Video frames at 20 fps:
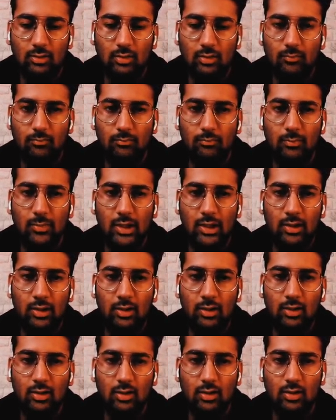
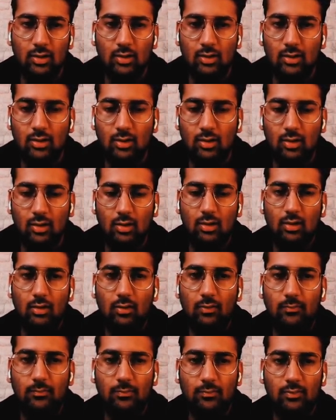min
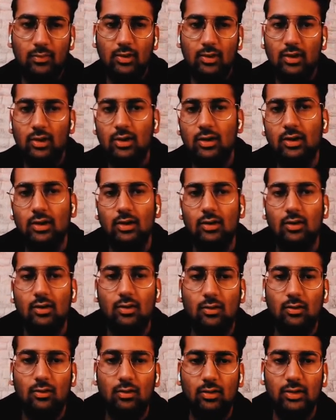of
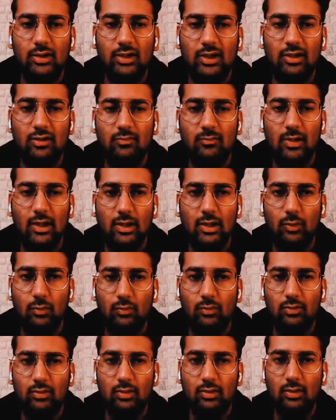all these
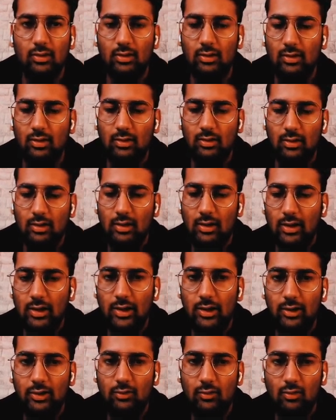values,
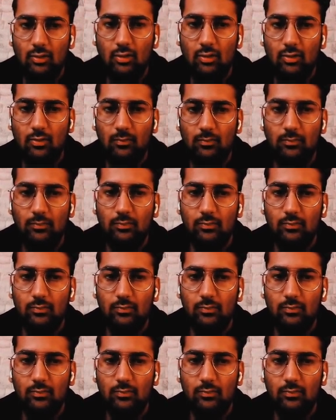height of